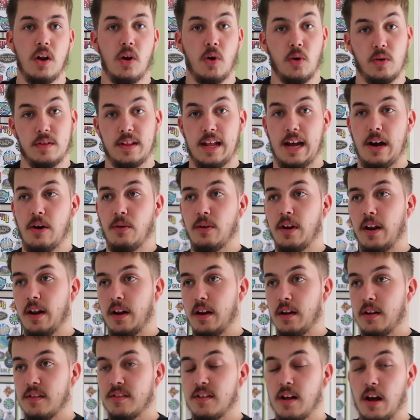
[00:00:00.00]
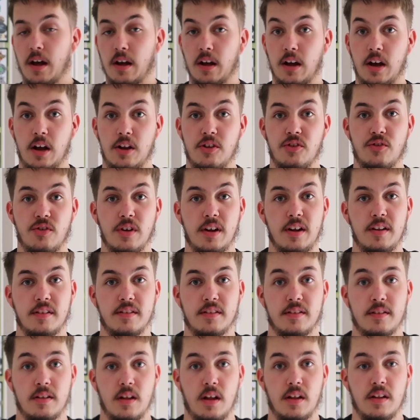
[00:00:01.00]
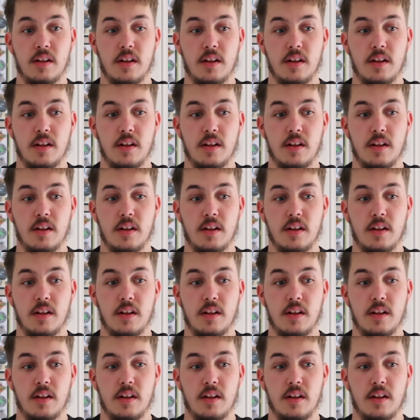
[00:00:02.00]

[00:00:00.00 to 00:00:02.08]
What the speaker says: lockdown in certain countries